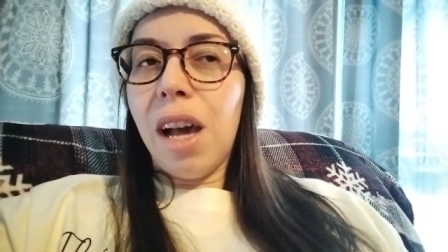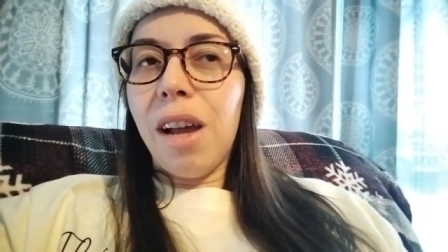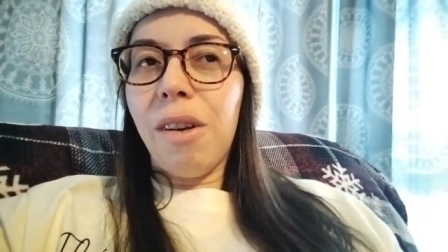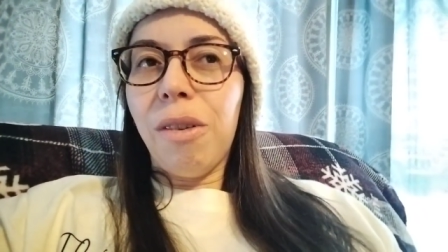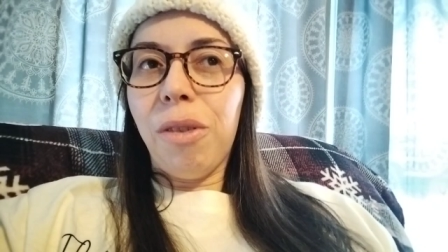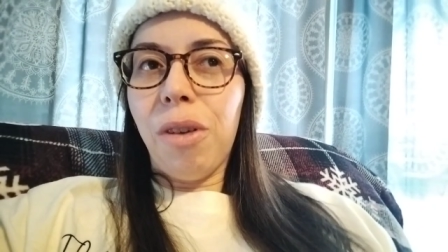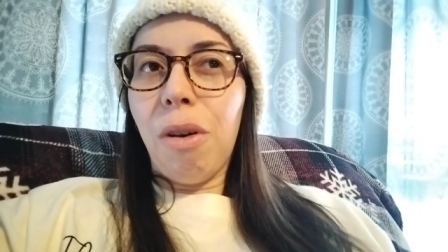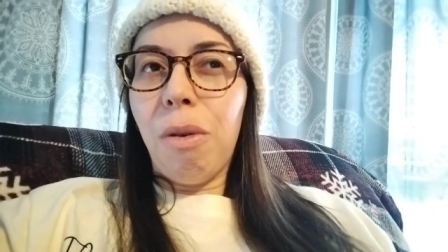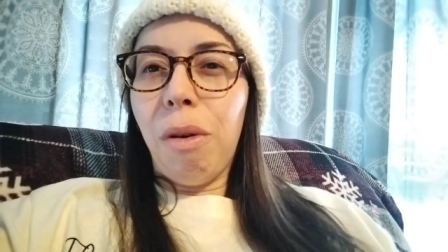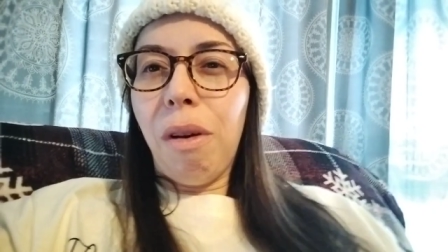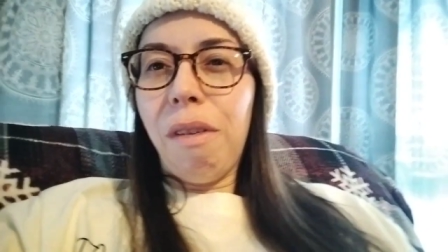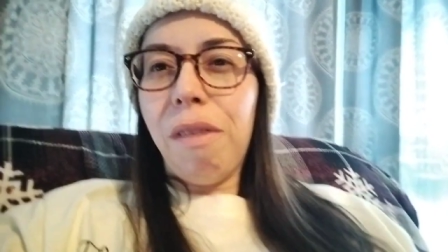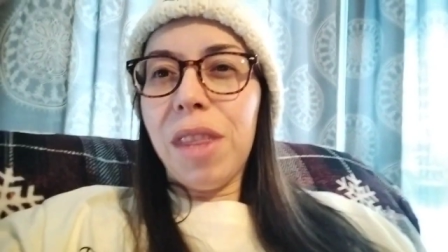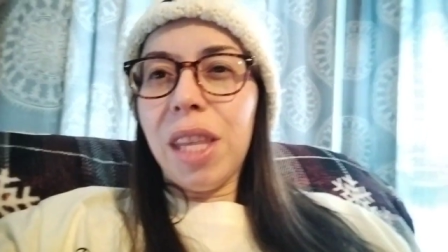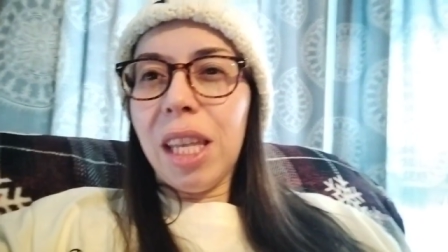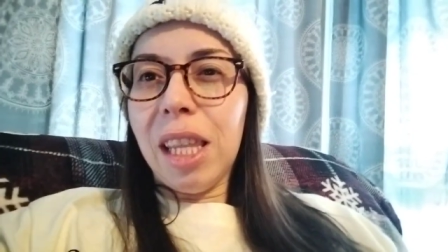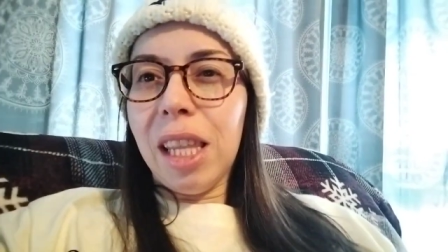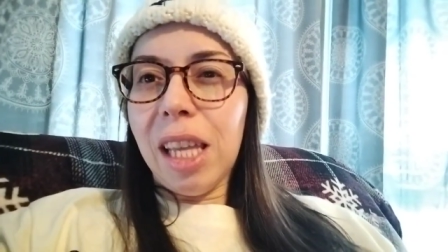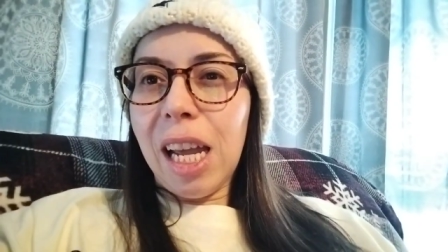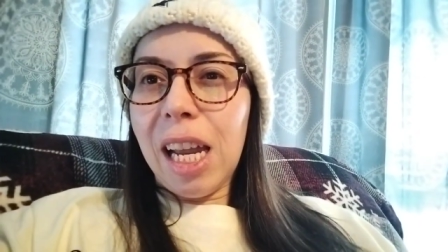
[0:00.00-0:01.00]
I don't know if
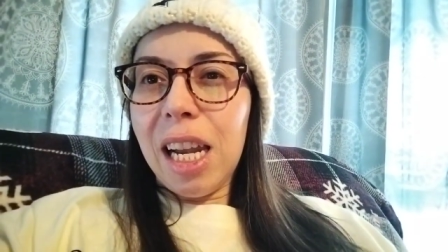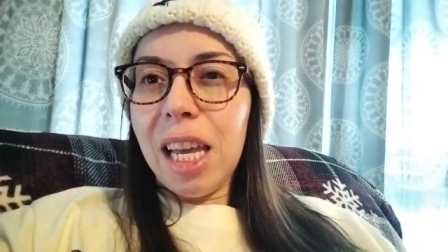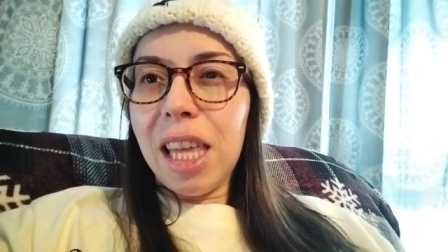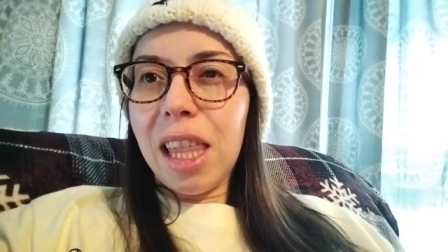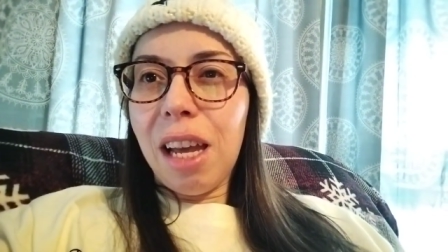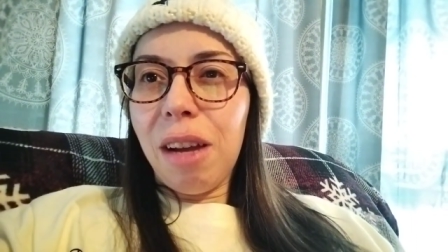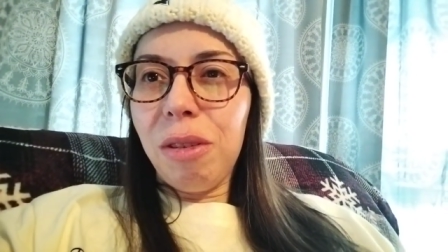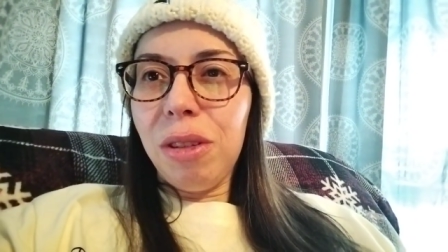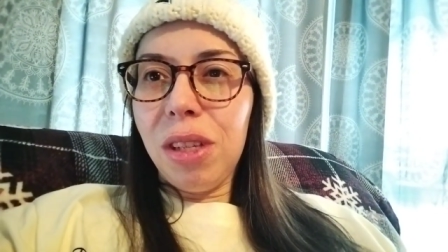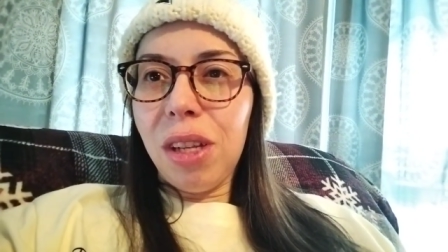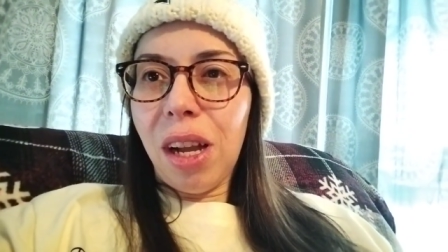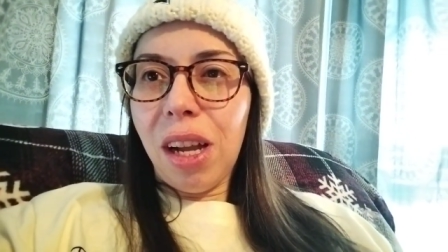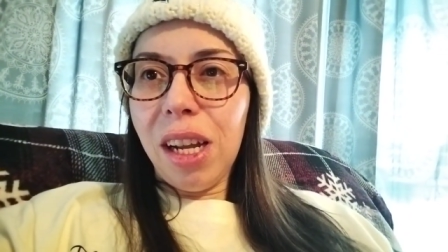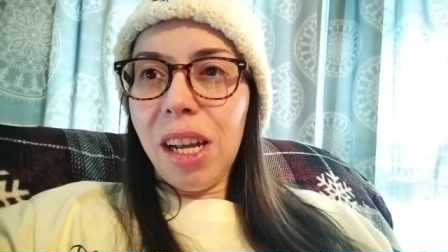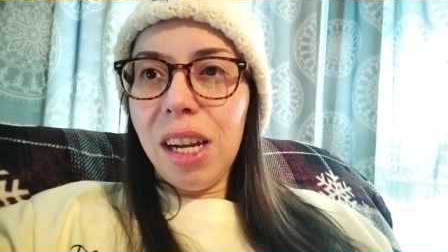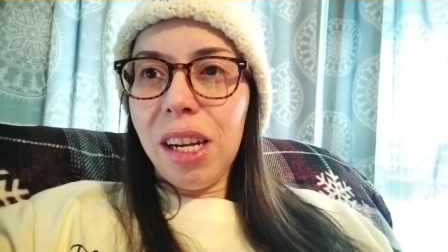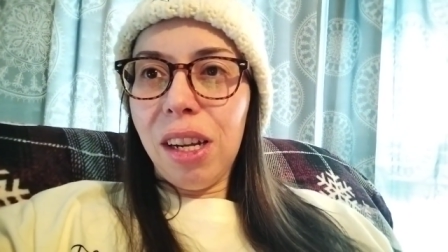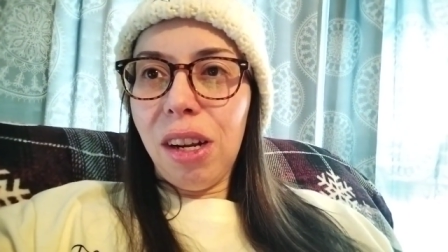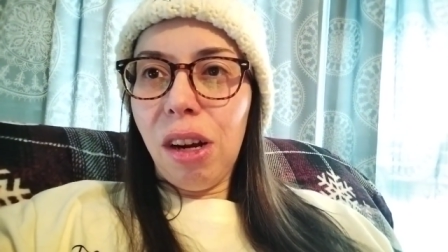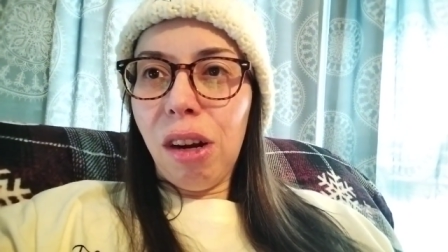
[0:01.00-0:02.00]
the lady that was
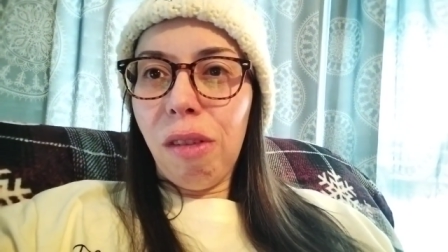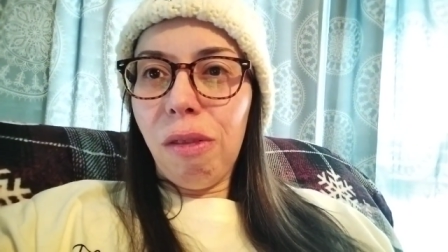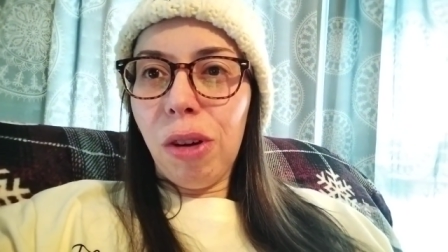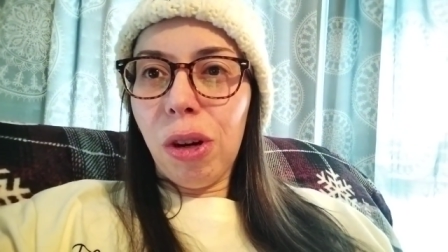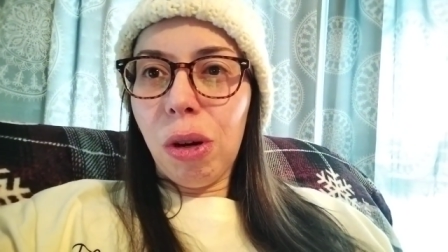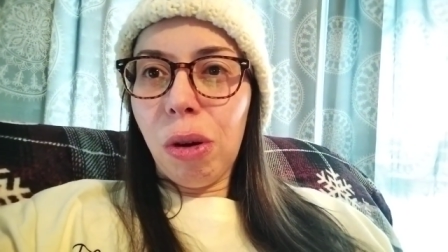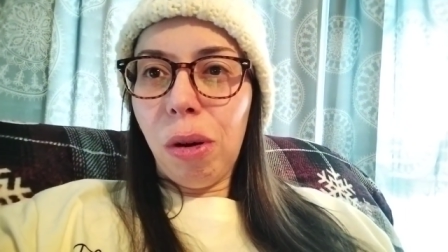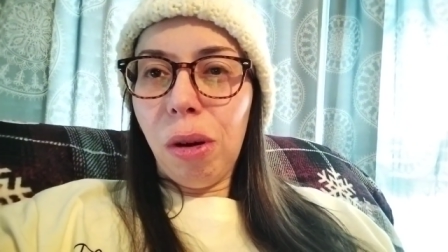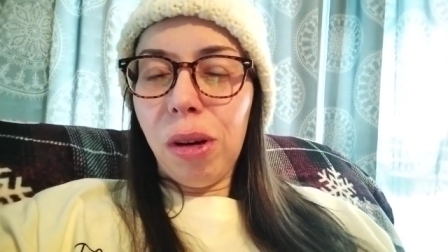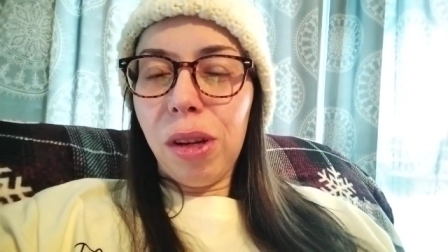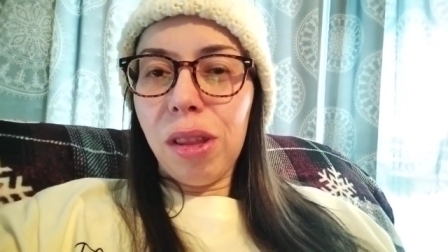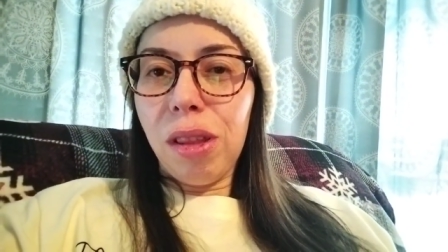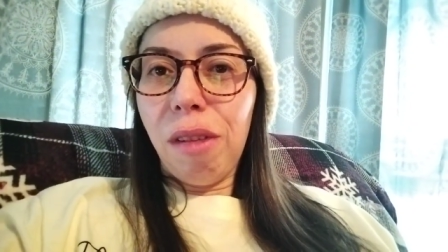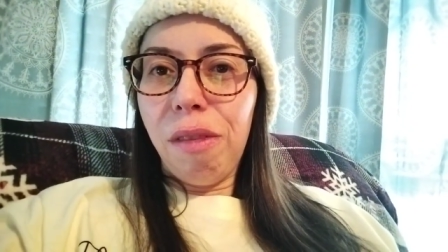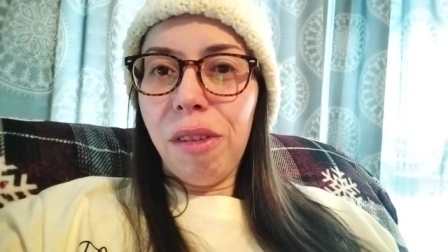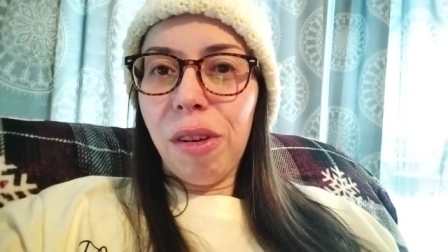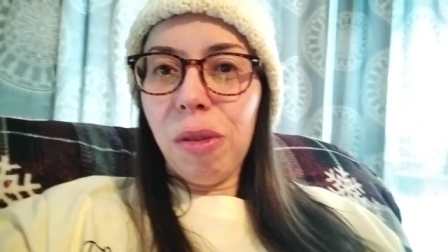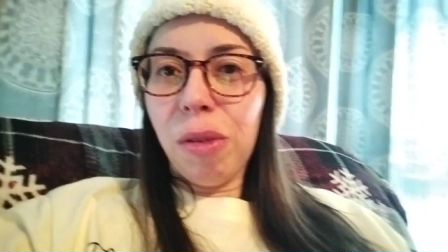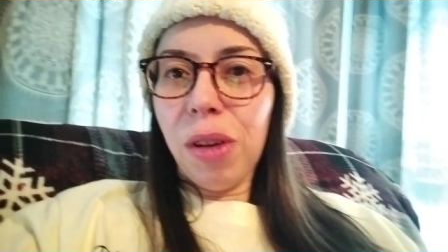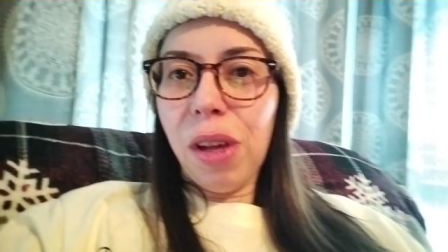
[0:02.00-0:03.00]
talking to her recorded
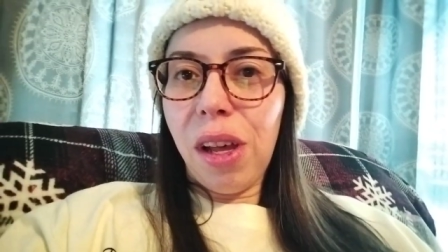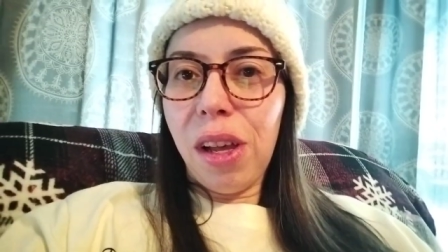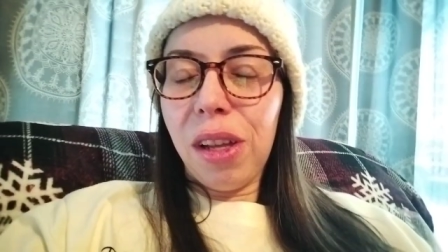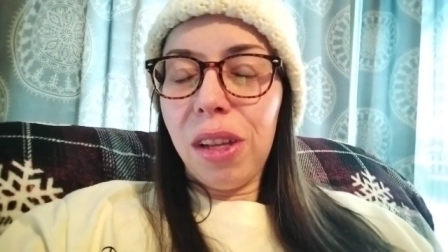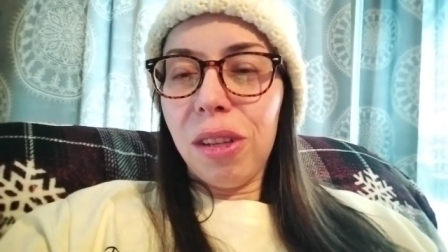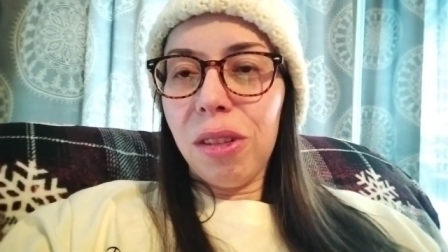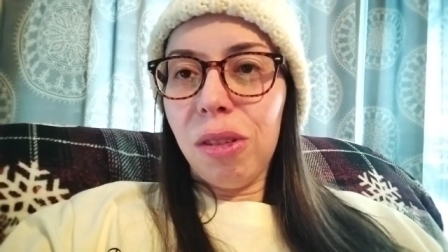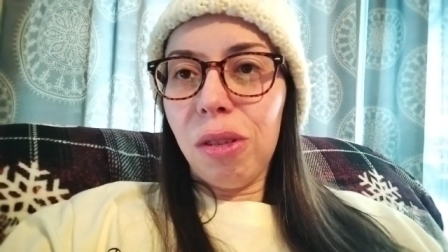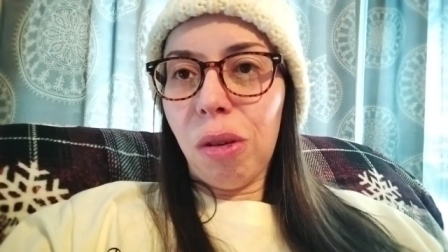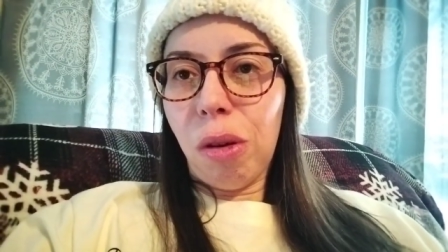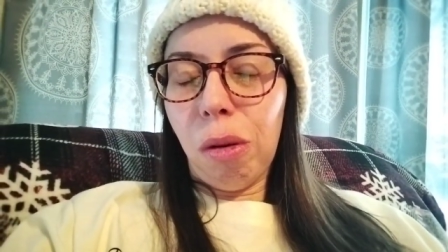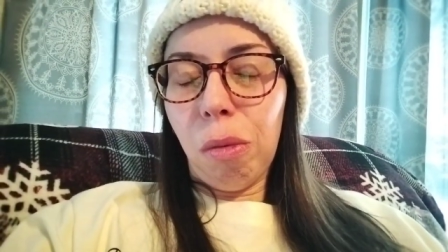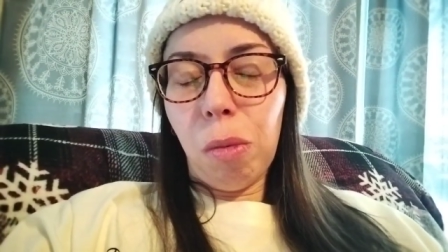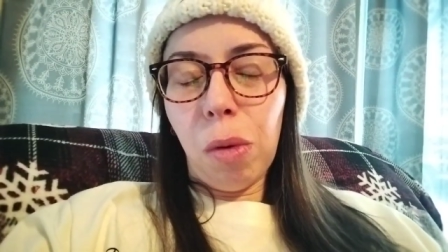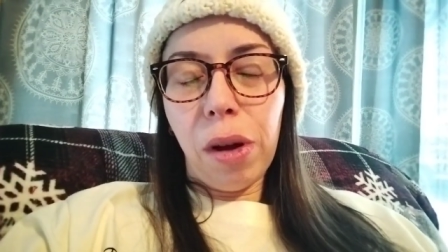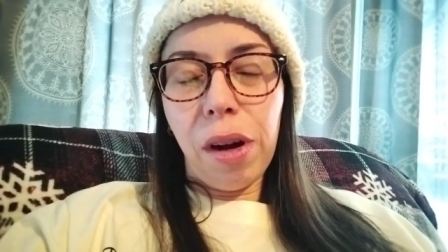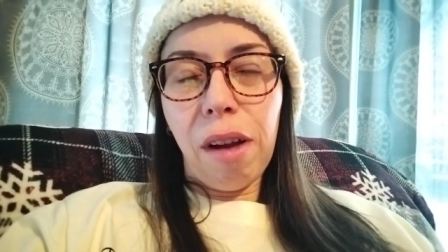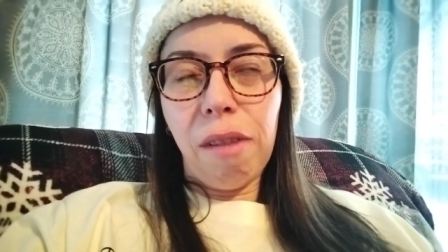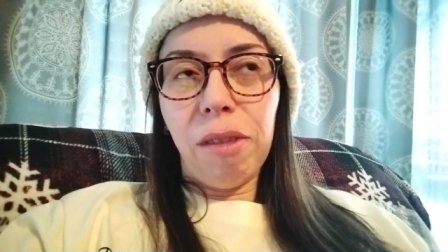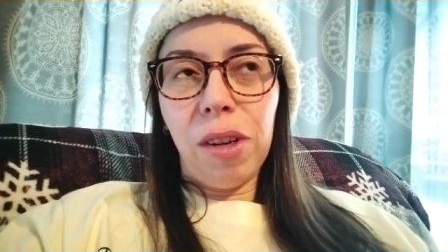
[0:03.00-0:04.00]
the phone calls or
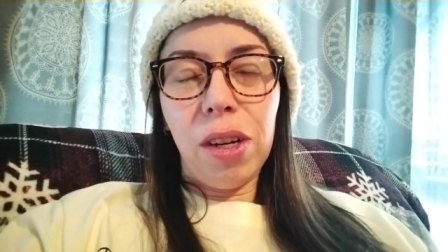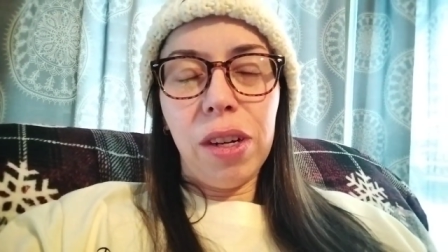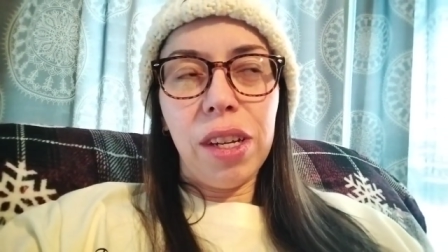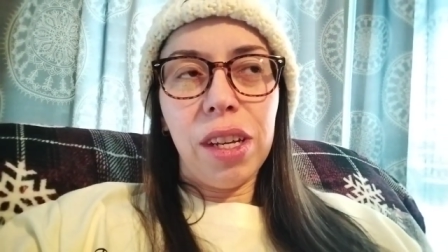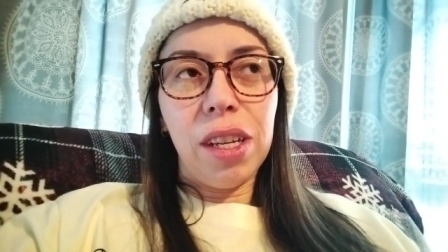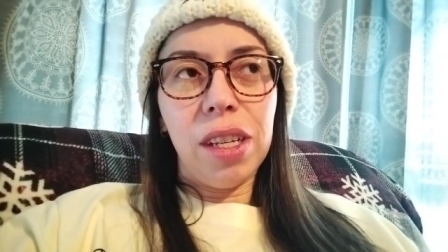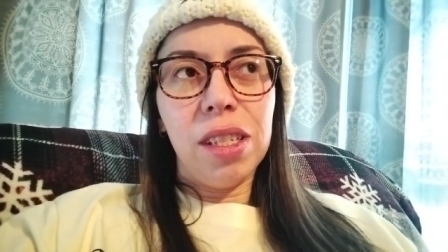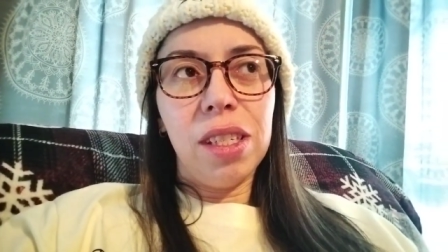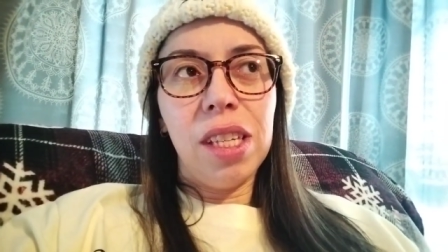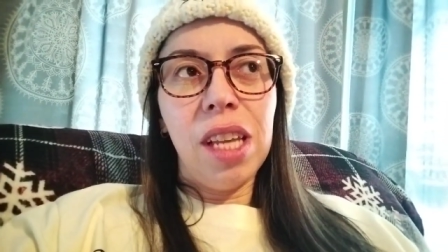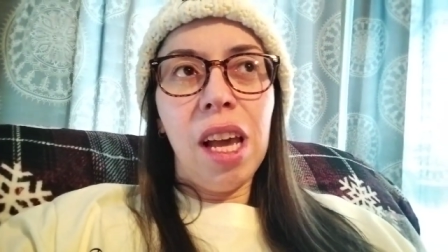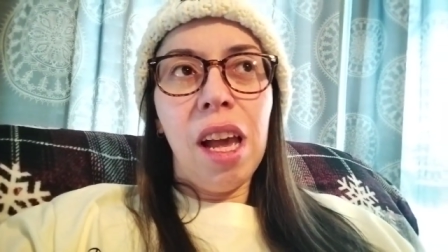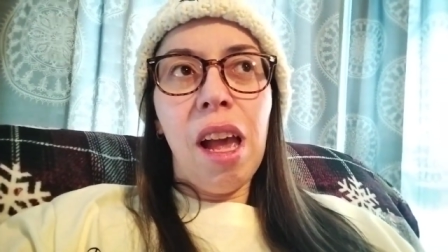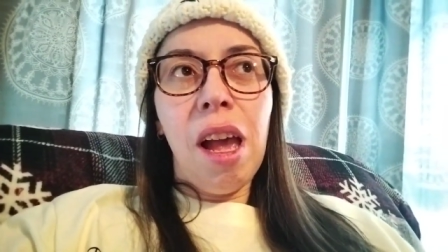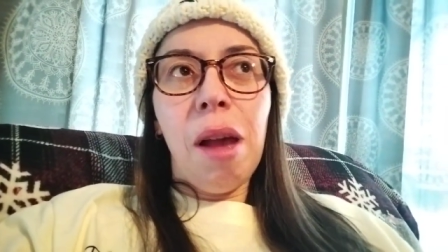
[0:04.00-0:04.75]
whatever it is,